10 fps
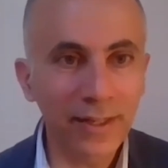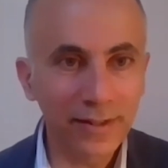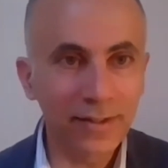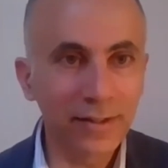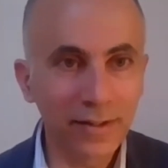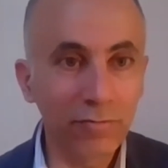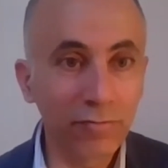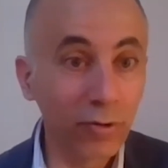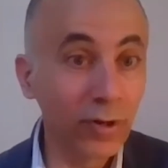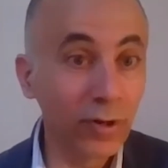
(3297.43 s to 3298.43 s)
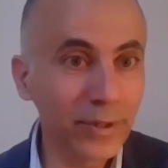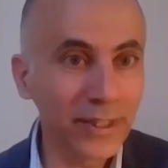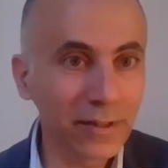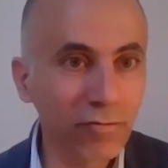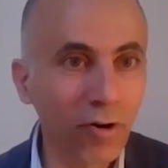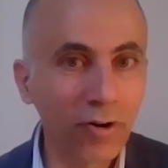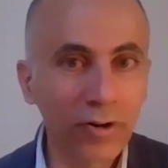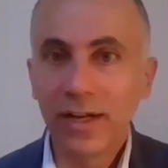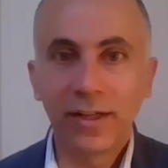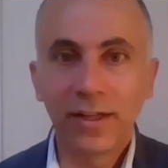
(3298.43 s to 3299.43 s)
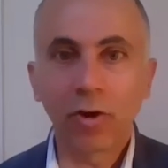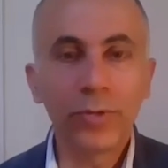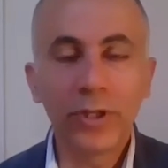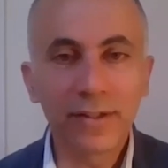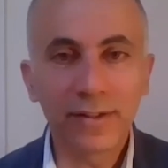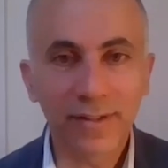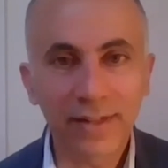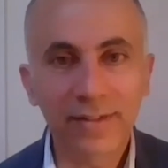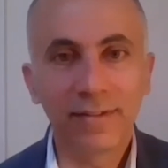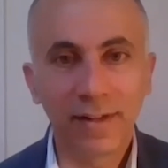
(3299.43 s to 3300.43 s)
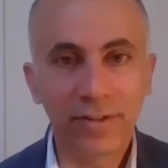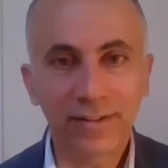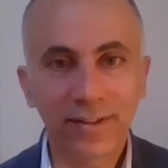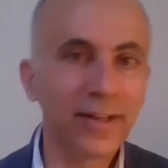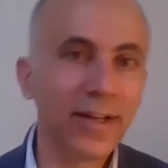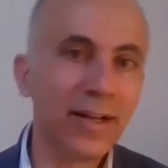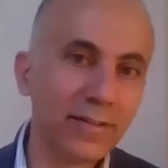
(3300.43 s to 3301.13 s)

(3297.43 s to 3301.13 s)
uh, uh, fully happening for a community that is living that.